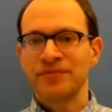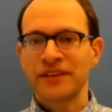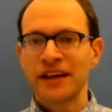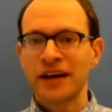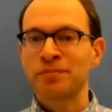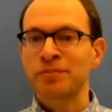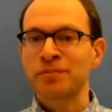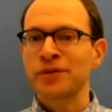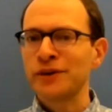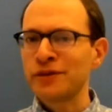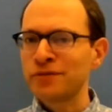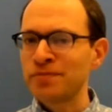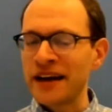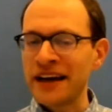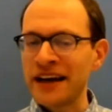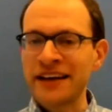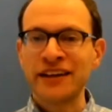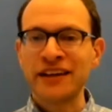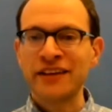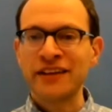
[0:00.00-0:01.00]
approved
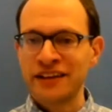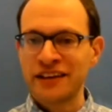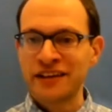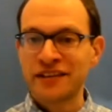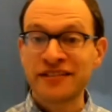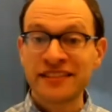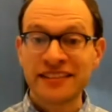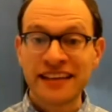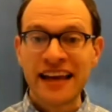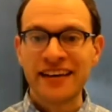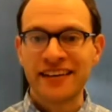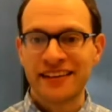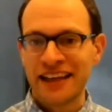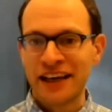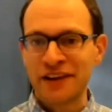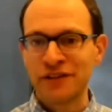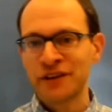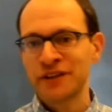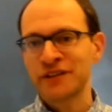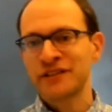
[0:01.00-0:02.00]
by even the state
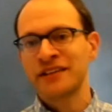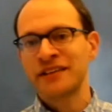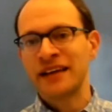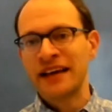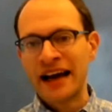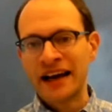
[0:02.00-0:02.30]
level to